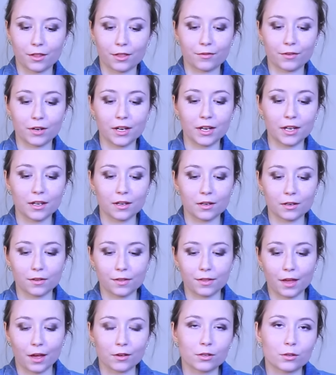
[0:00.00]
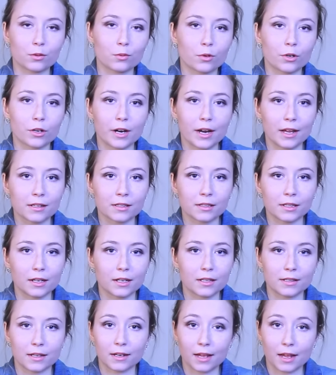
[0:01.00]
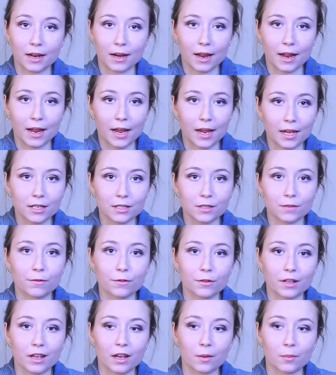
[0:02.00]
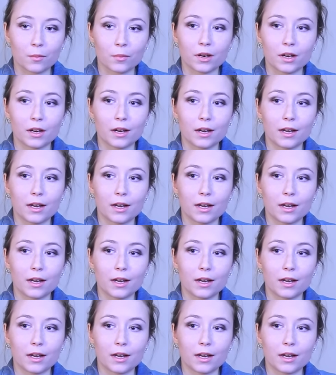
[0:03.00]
3,000 word essays and get A's for them,